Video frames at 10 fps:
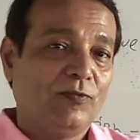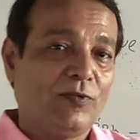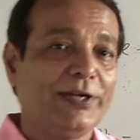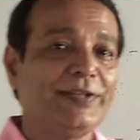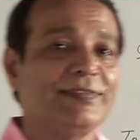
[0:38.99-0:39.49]

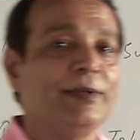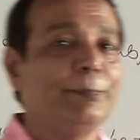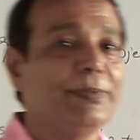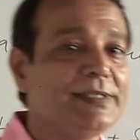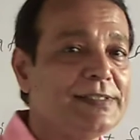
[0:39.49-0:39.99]
For
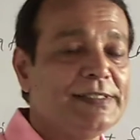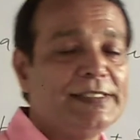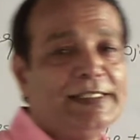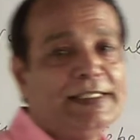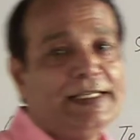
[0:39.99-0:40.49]

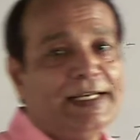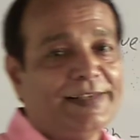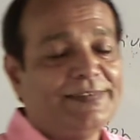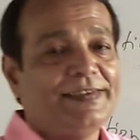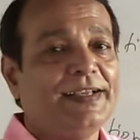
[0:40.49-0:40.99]
example,
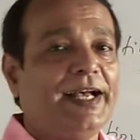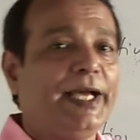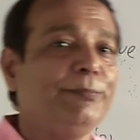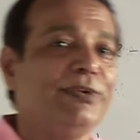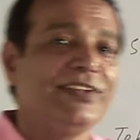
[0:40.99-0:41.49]
I say
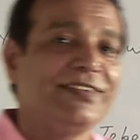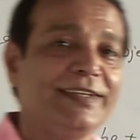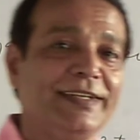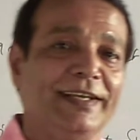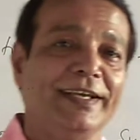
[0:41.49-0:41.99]
I am
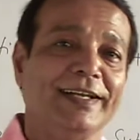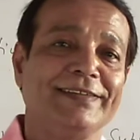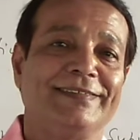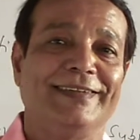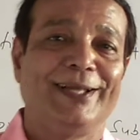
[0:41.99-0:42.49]
teaching
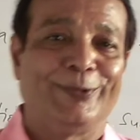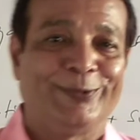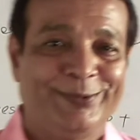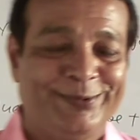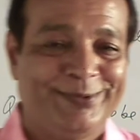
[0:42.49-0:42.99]
English
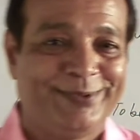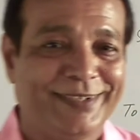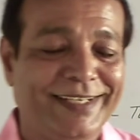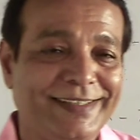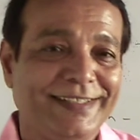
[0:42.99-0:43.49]
now,
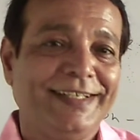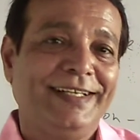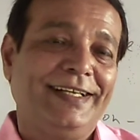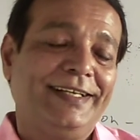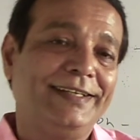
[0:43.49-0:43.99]
right?
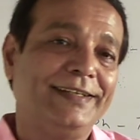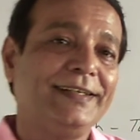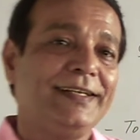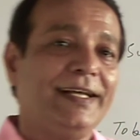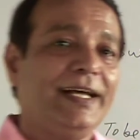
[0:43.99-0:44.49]

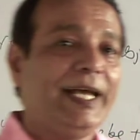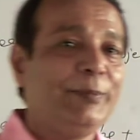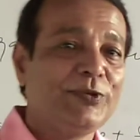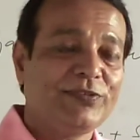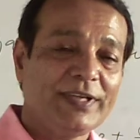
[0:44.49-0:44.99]
Here I
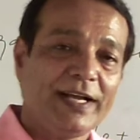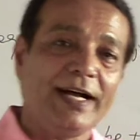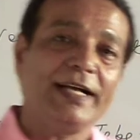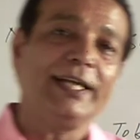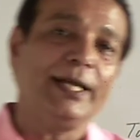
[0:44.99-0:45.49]
am using
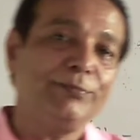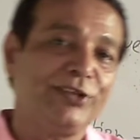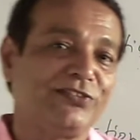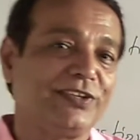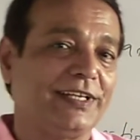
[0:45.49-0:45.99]
I
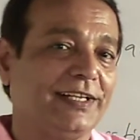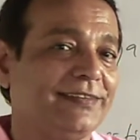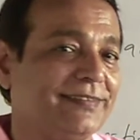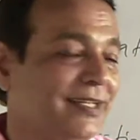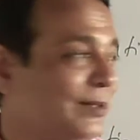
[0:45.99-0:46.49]
am teaching
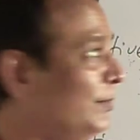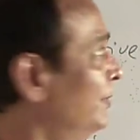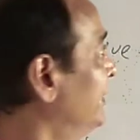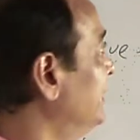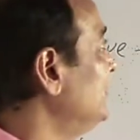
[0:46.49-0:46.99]
English
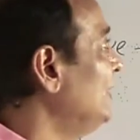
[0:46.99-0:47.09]
now.